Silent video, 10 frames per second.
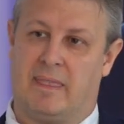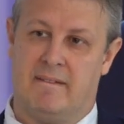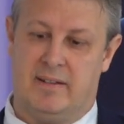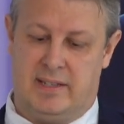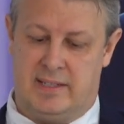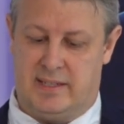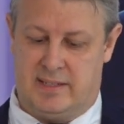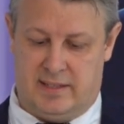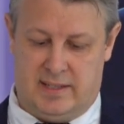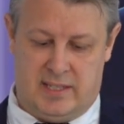This
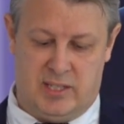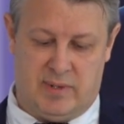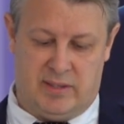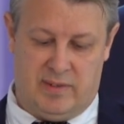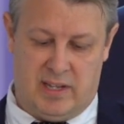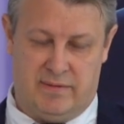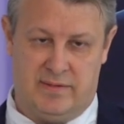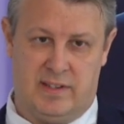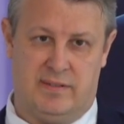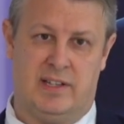is what we have
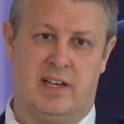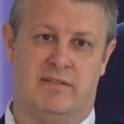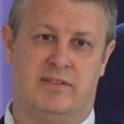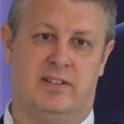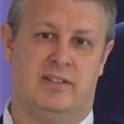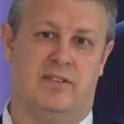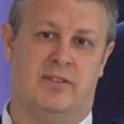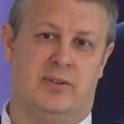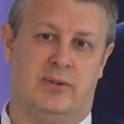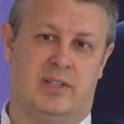
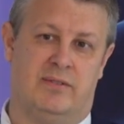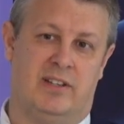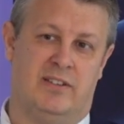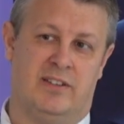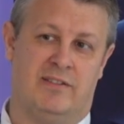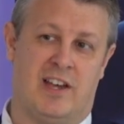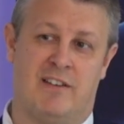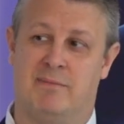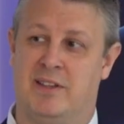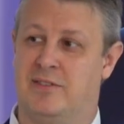thought, and we
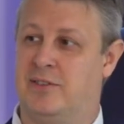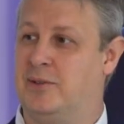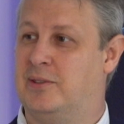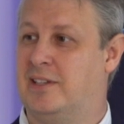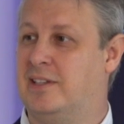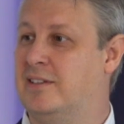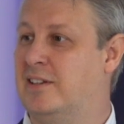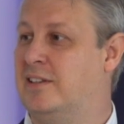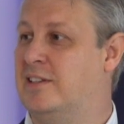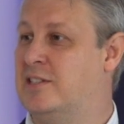have been taught, and
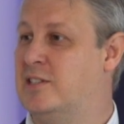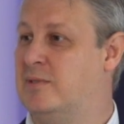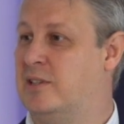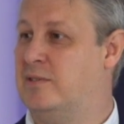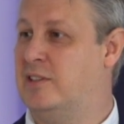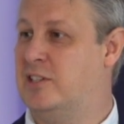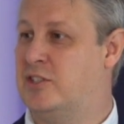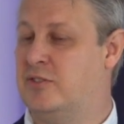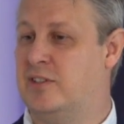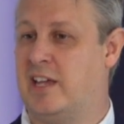this is what we
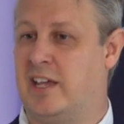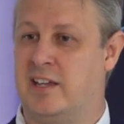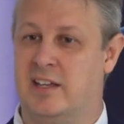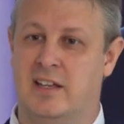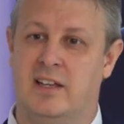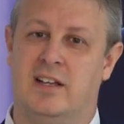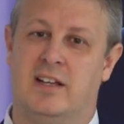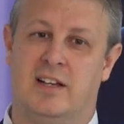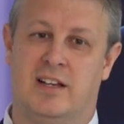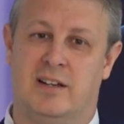teach today.
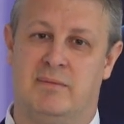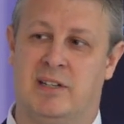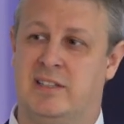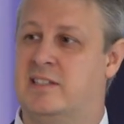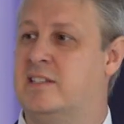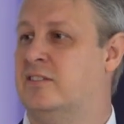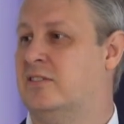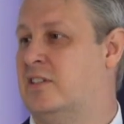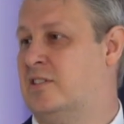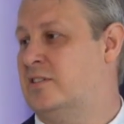But this is
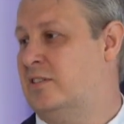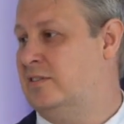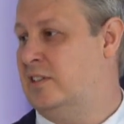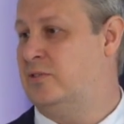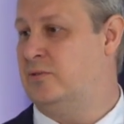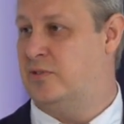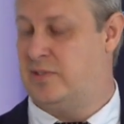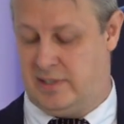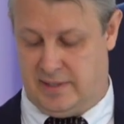not necessarily the truth.